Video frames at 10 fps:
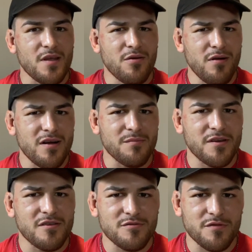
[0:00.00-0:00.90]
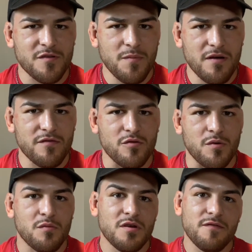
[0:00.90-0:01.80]
all right, I'm getting a little respect for you.
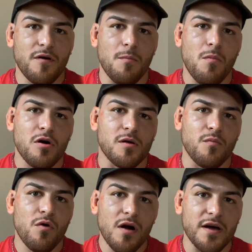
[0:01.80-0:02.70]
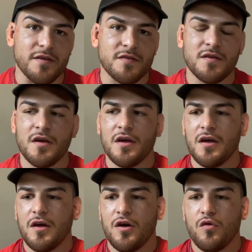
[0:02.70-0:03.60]
But when he fought Marlon Moraes,
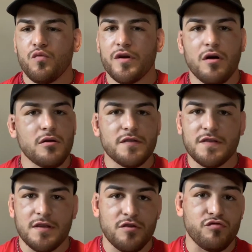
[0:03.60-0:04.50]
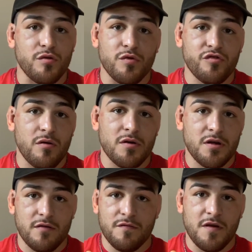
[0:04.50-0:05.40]
regardless of the injury, which
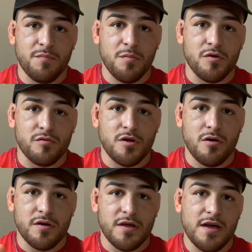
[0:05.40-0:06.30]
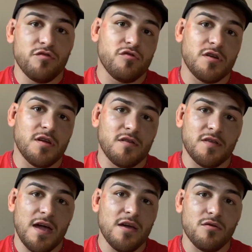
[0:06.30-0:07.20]
already, if people don't know, he injured his
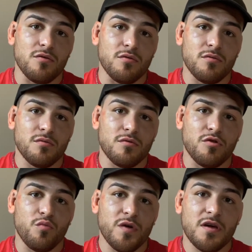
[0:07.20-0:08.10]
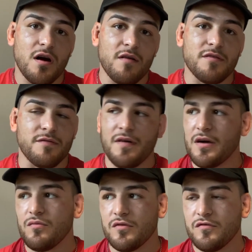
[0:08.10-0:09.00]
ankle the week of the
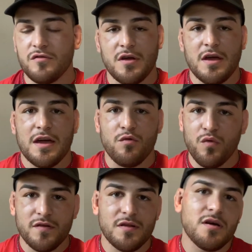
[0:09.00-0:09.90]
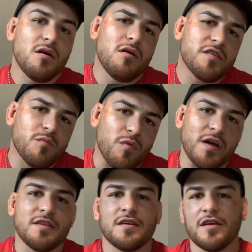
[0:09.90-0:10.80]
fight, which it wasn't like, oh, I
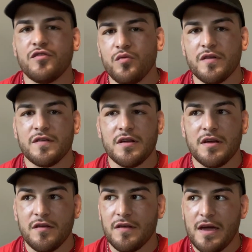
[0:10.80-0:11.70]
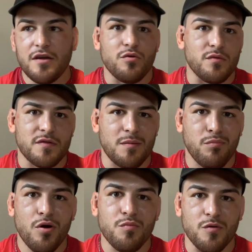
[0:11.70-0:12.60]
sprained it, I twisted it. His ankle was like
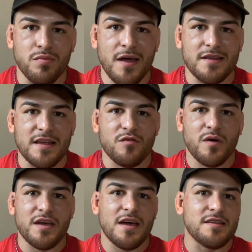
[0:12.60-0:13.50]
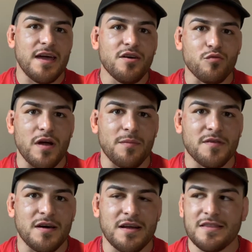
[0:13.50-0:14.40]
purple and black. That's why he had the ankle wraps
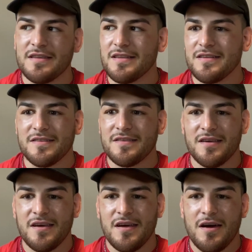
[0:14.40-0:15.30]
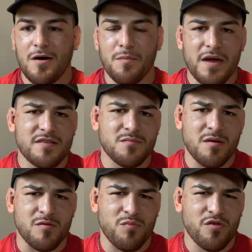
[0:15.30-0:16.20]
on. I think that's amazing to be
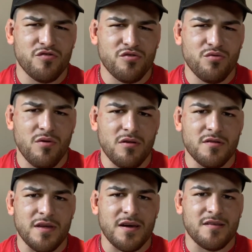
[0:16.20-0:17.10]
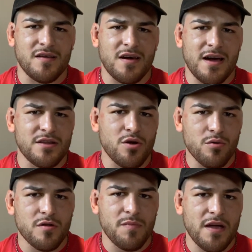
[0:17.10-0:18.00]
able to push through all of that, because I
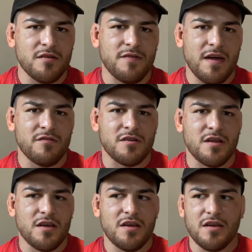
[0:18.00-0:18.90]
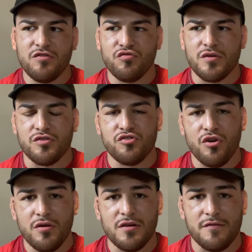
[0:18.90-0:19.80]
know the pain of having injury
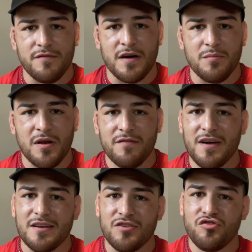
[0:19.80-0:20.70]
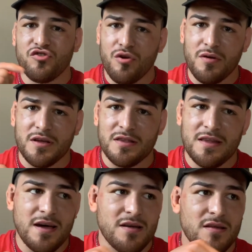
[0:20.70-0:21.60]
during a fight, but I've gotten it during,
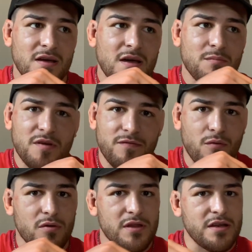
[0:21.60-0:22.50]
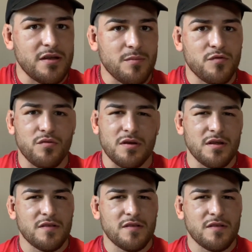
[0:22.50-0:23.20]
not before leading up to it. And